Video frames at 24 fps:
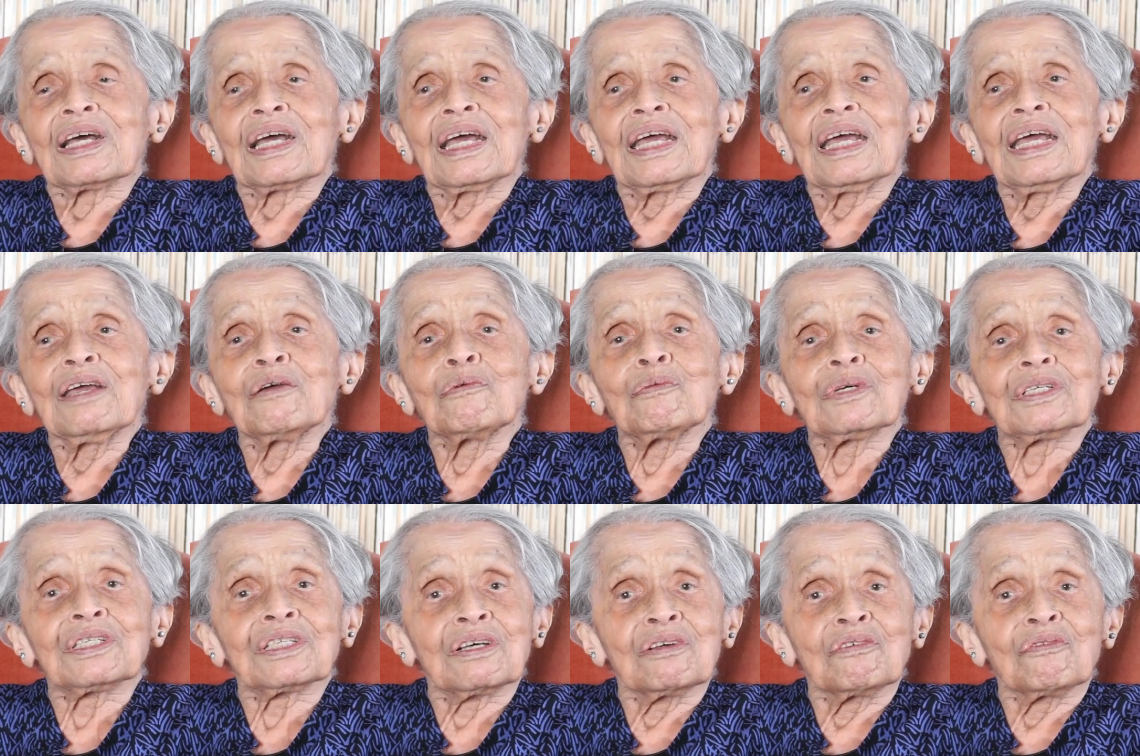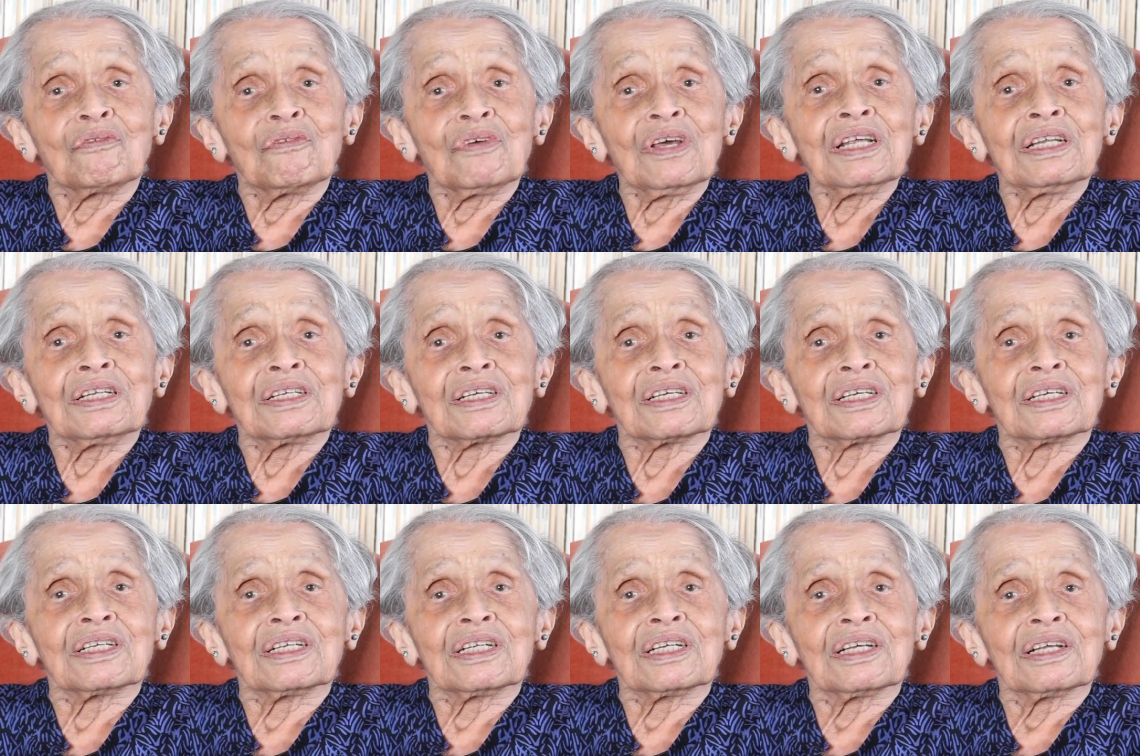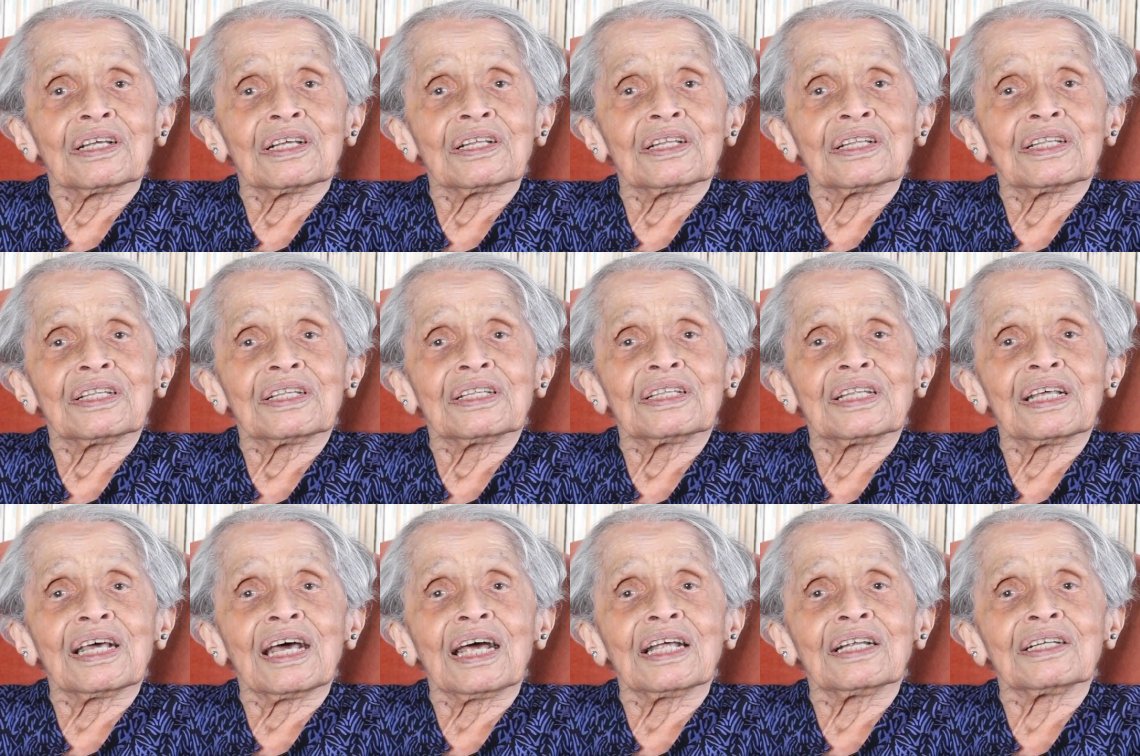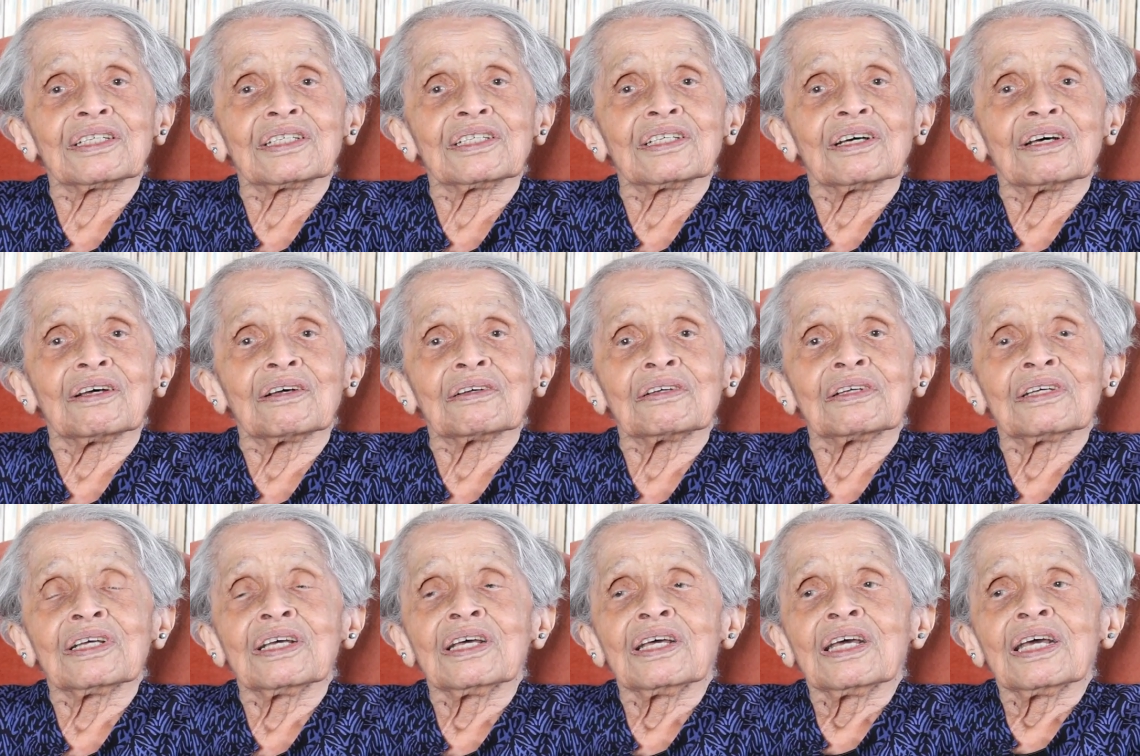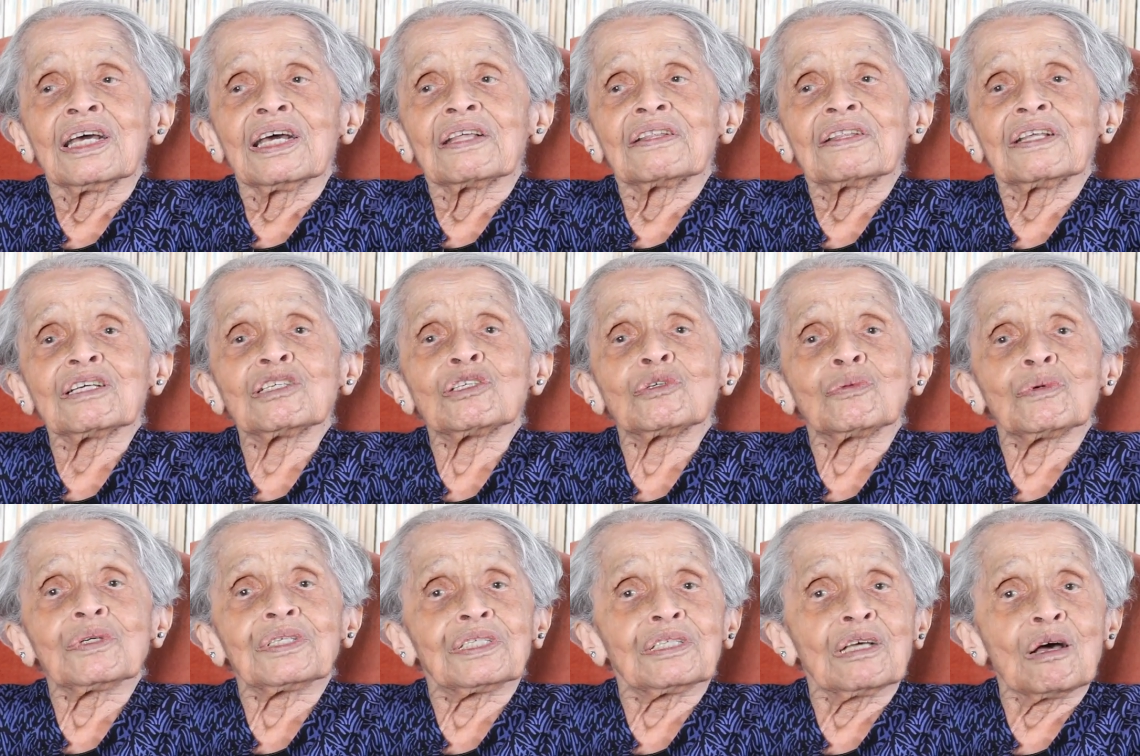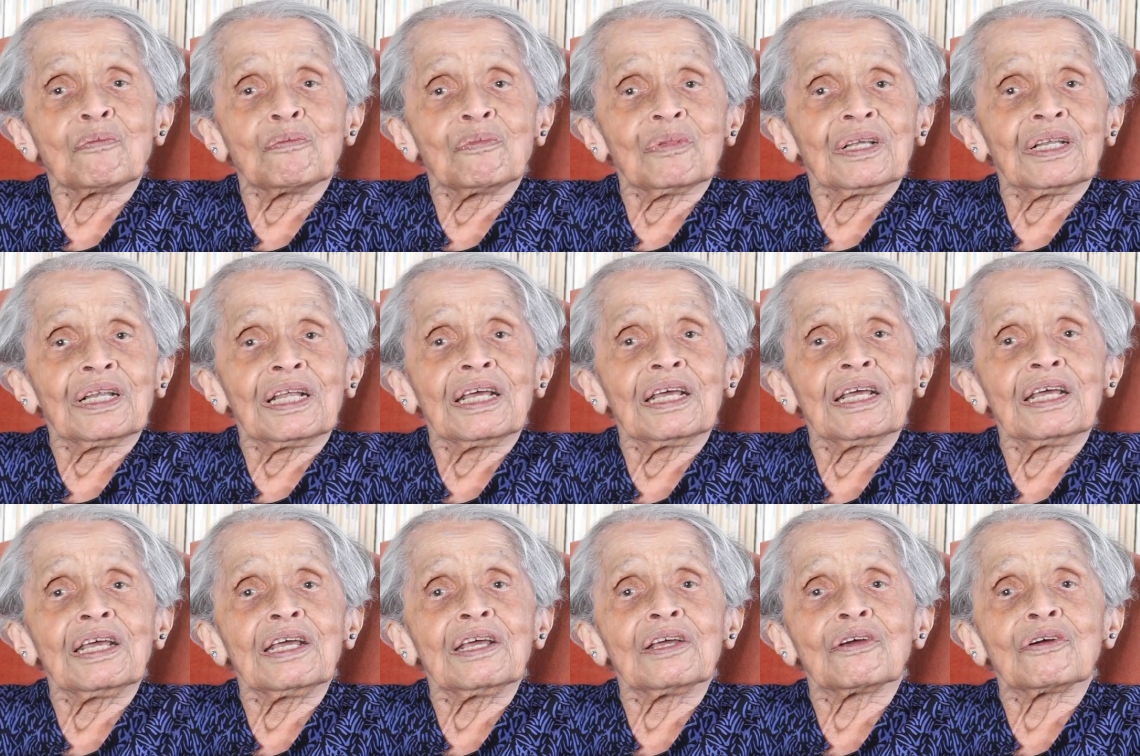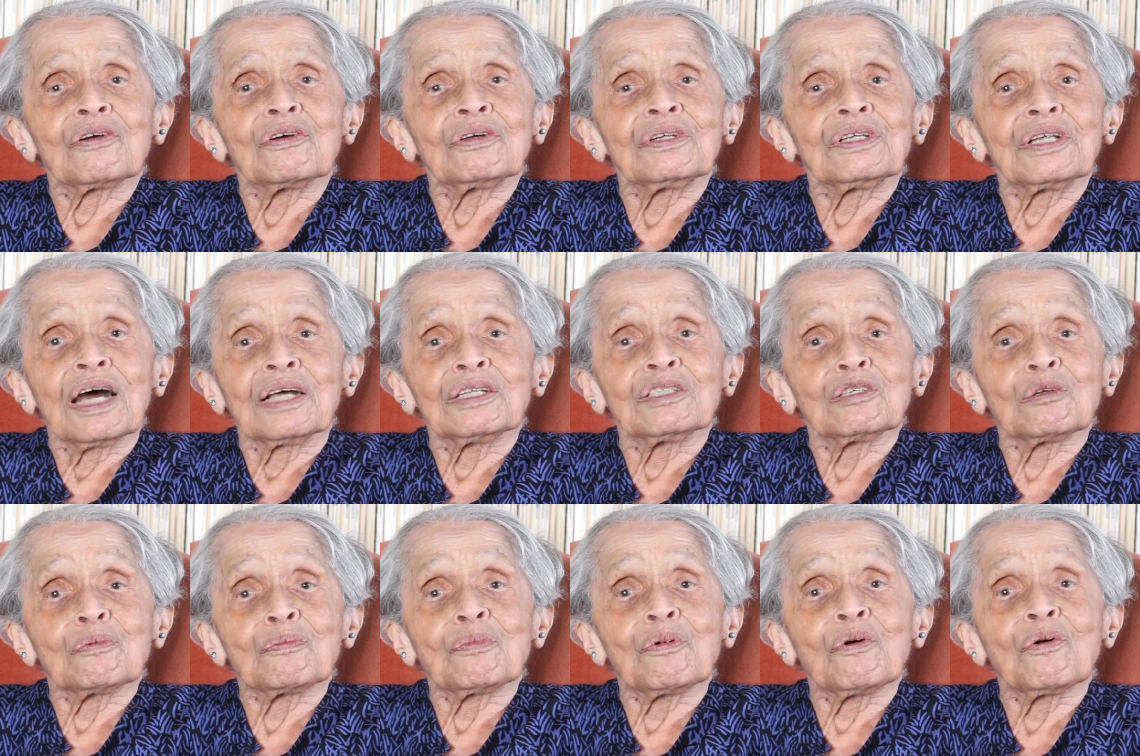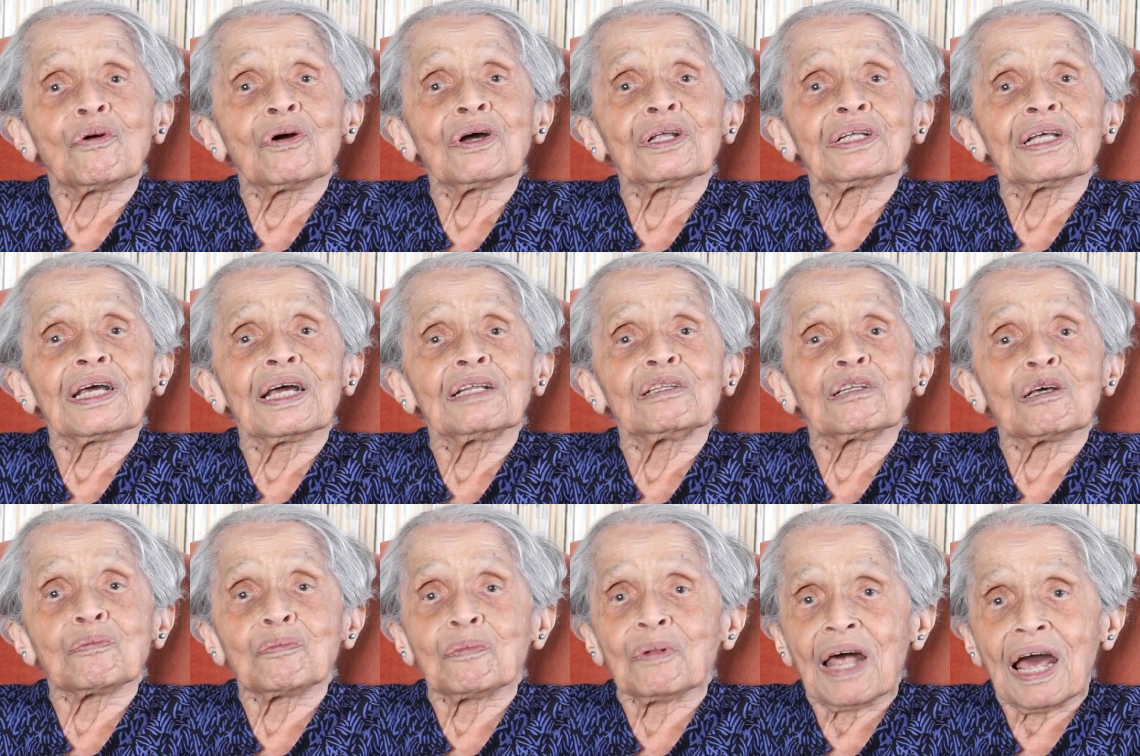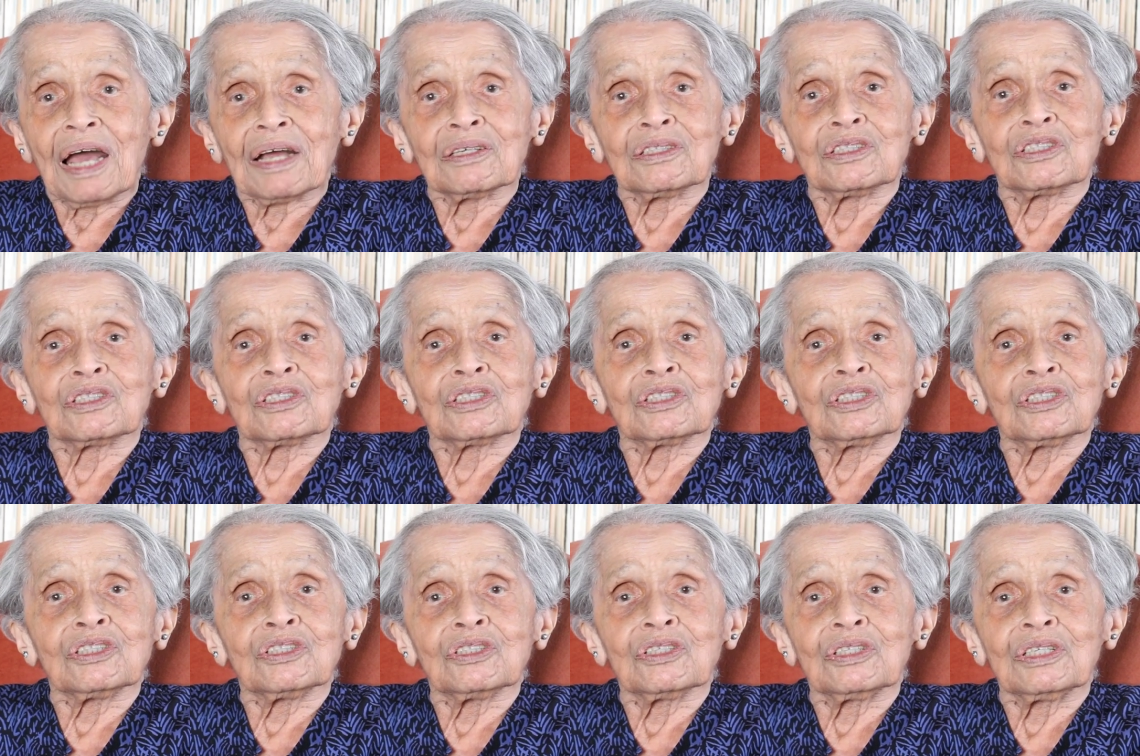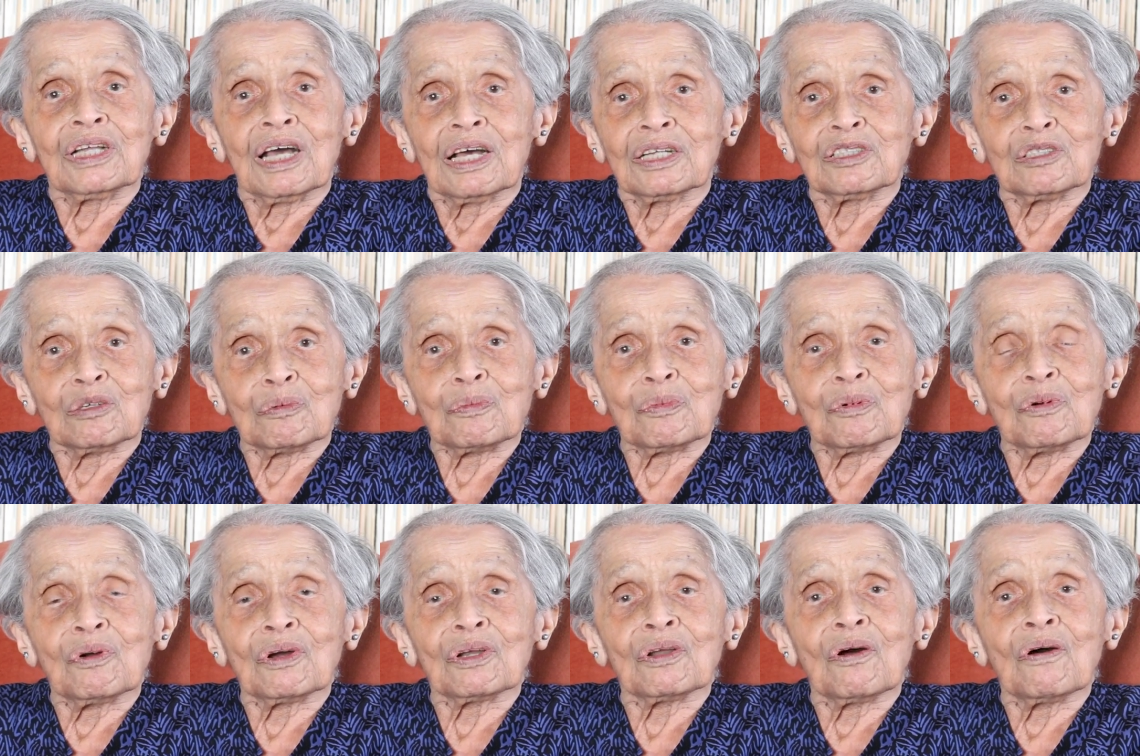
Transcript: He was convinced that this was something he could not support and that blacks should not support